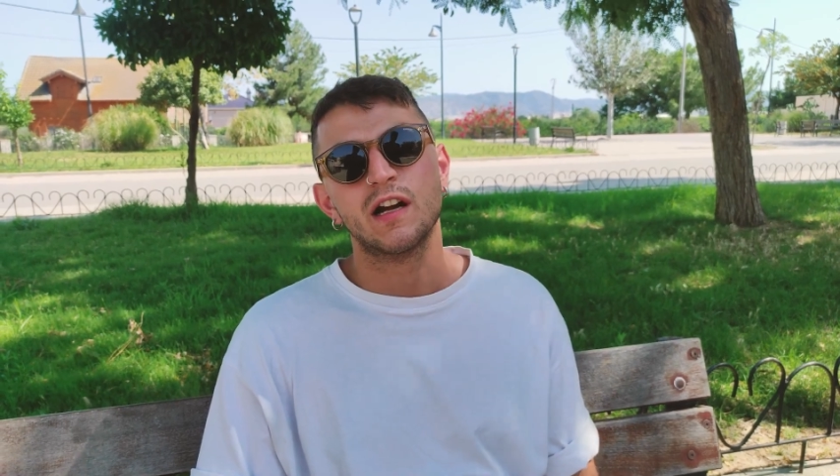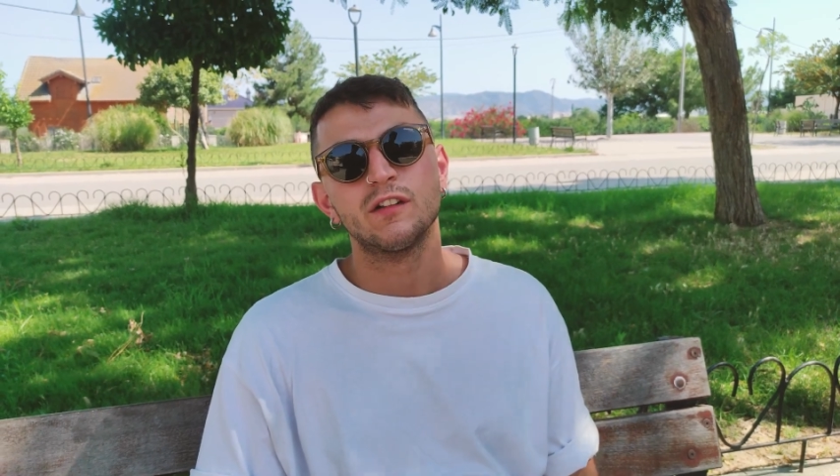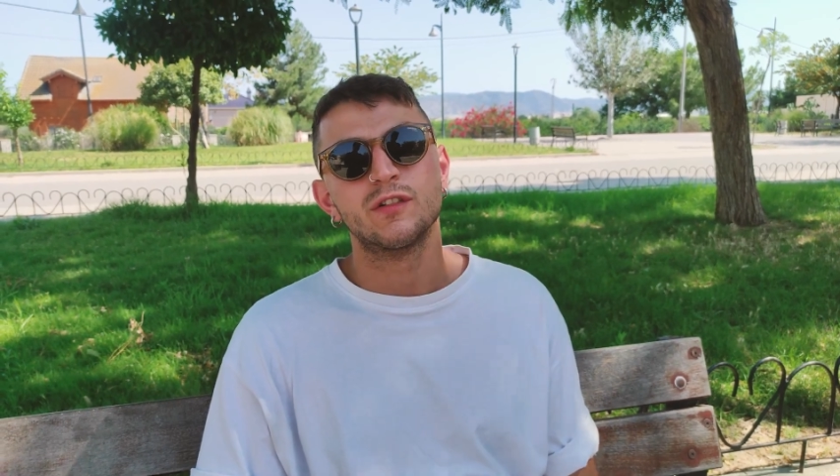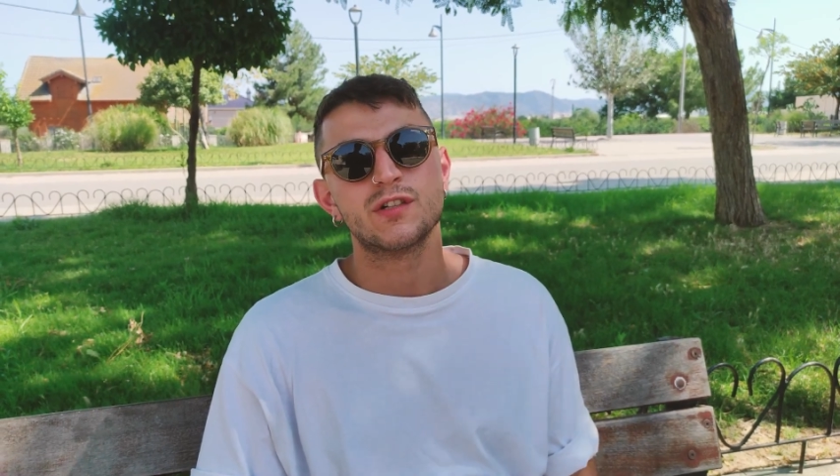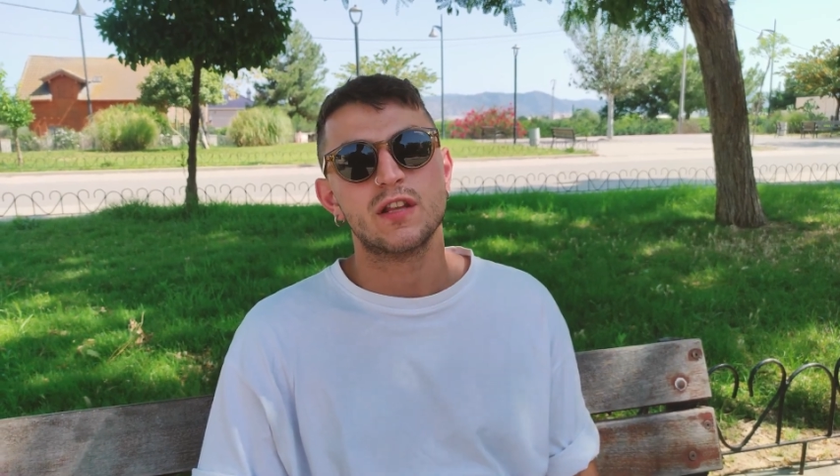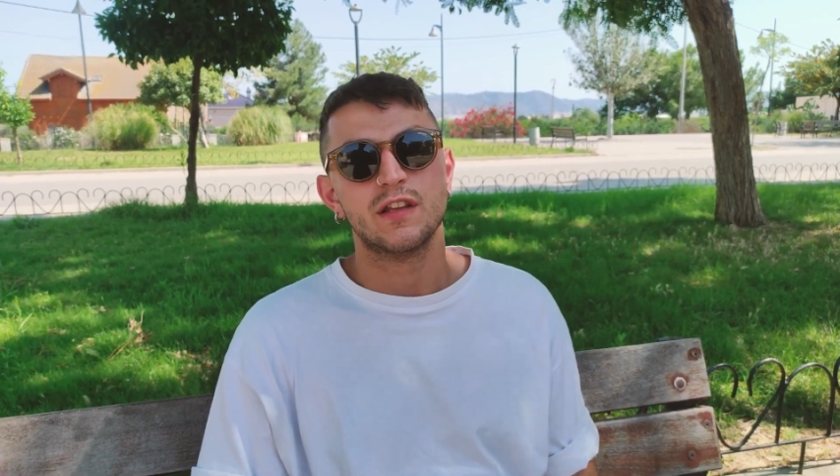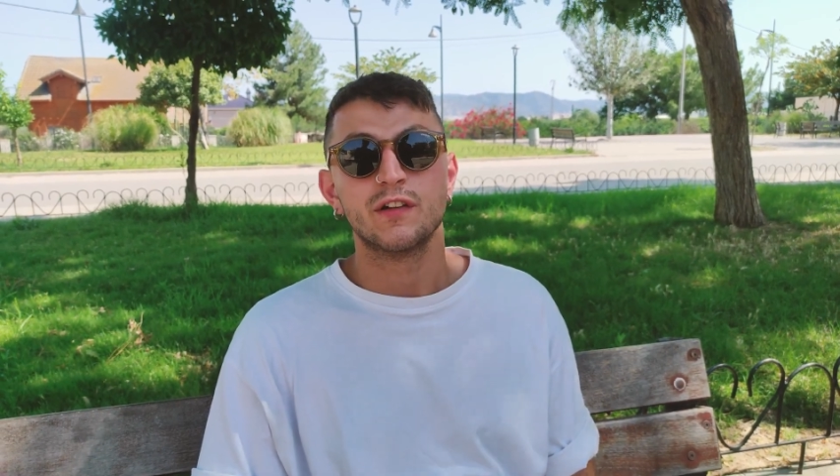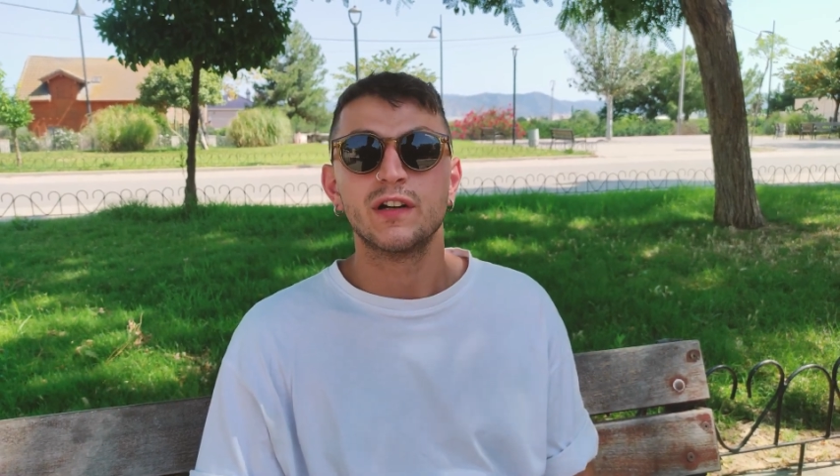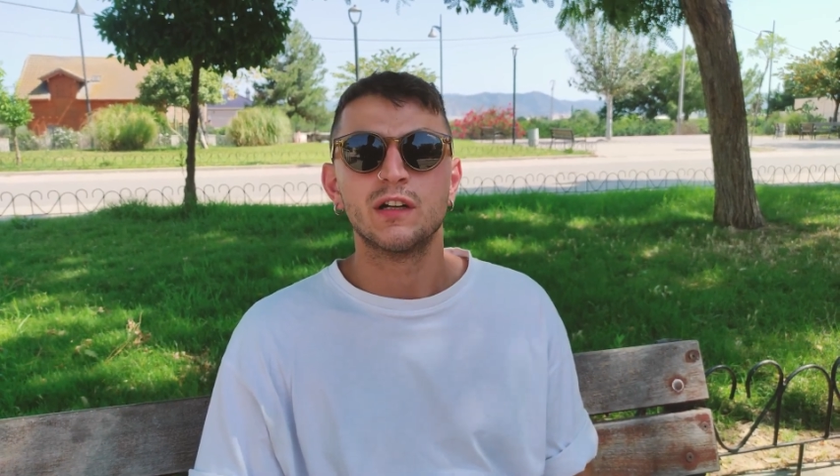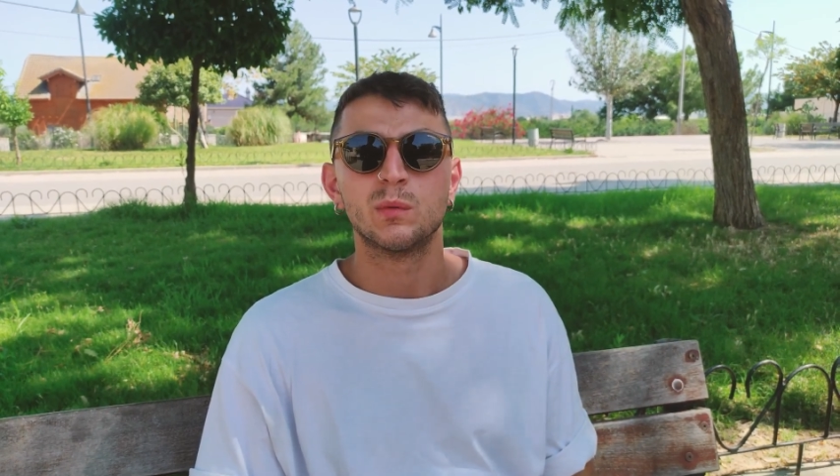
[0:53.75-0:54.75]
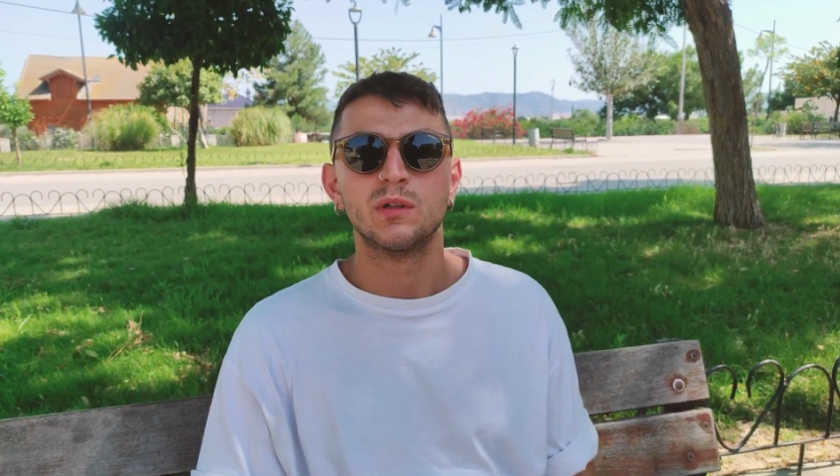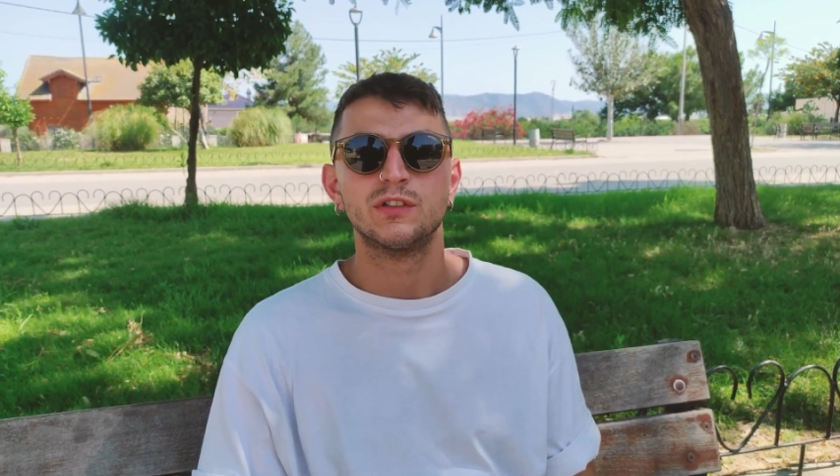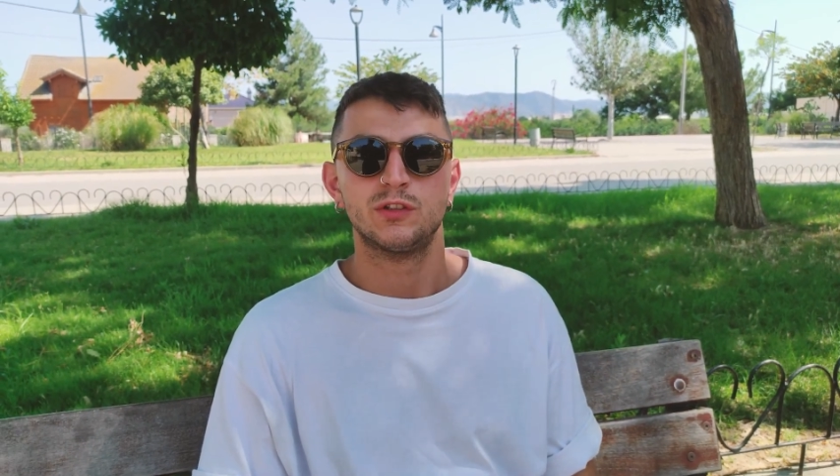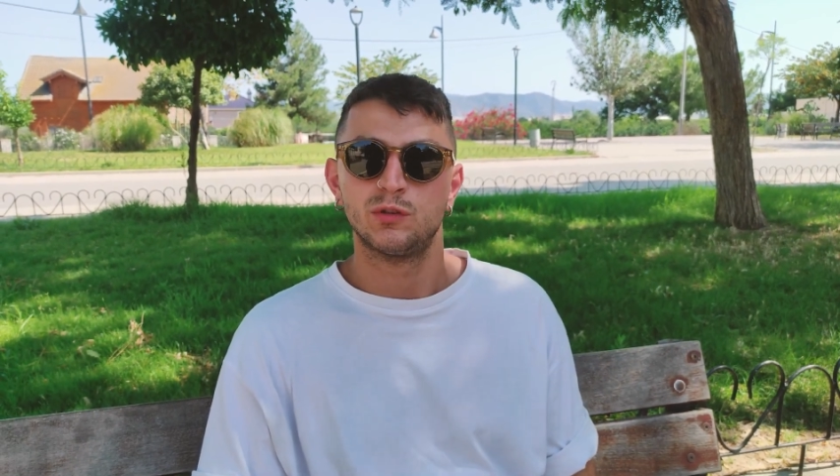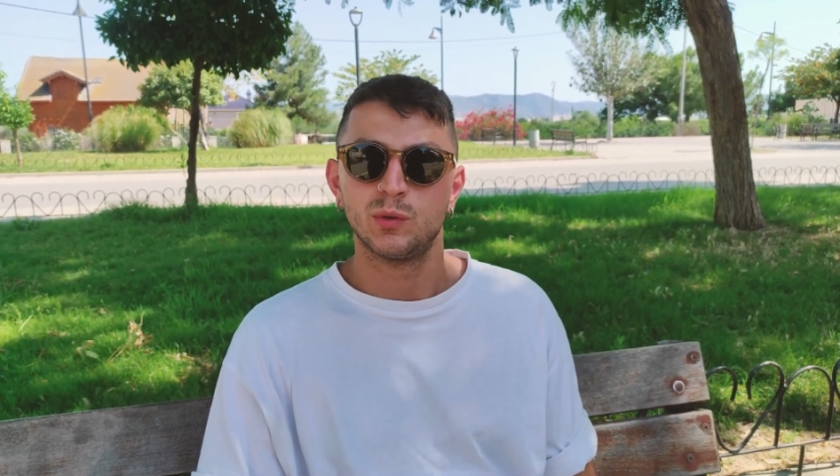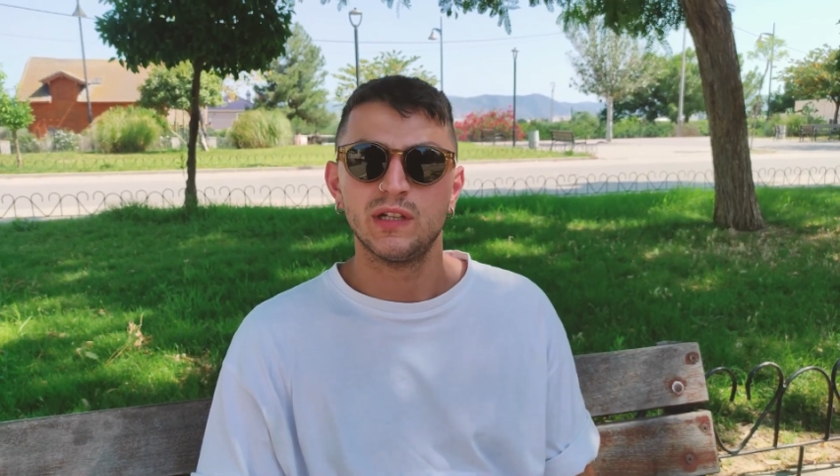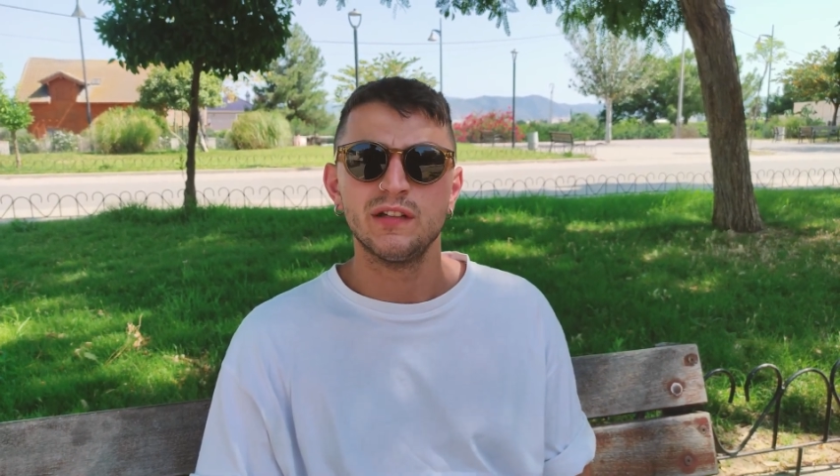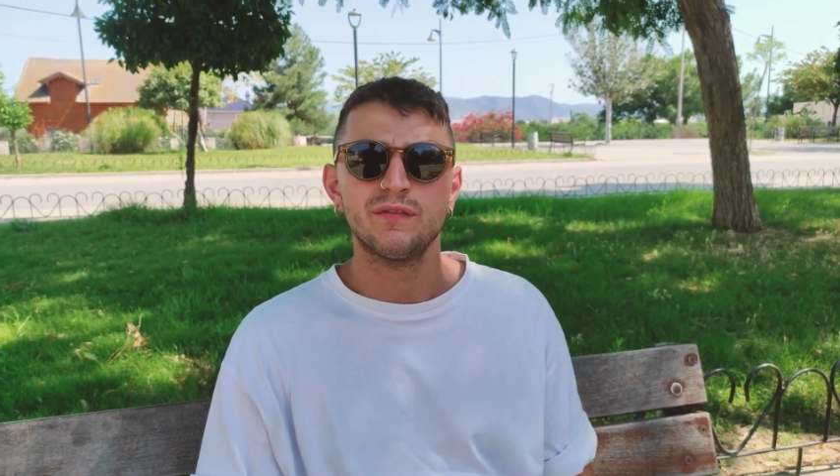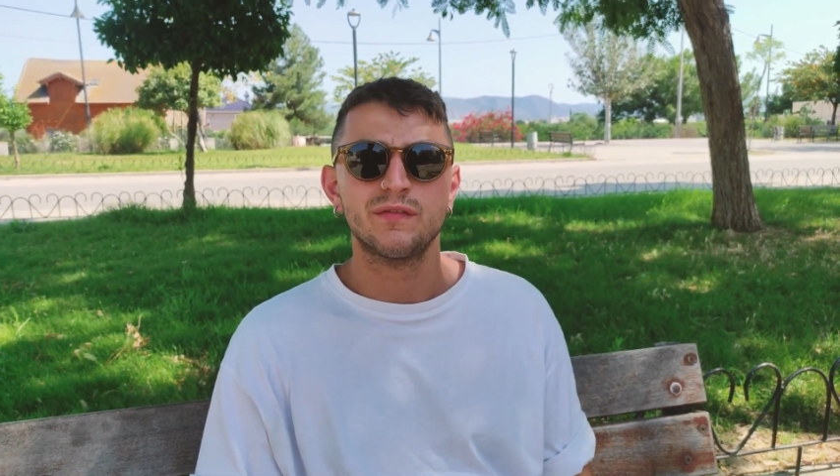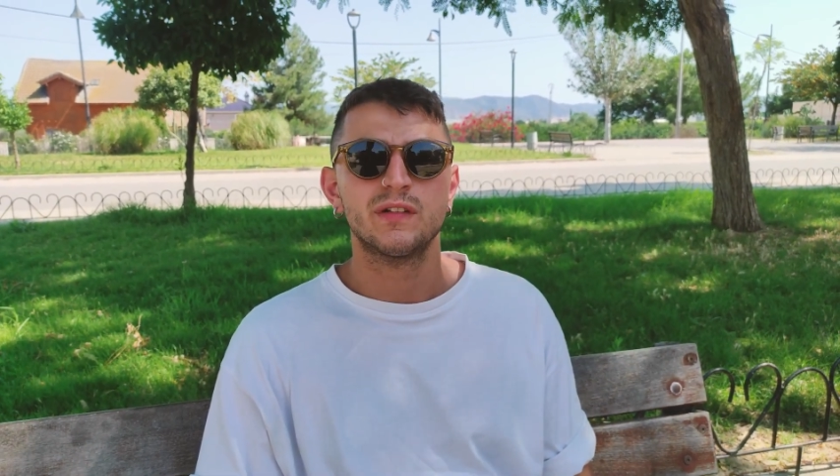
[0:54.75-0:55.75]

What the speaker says: countries that I really wanted to live.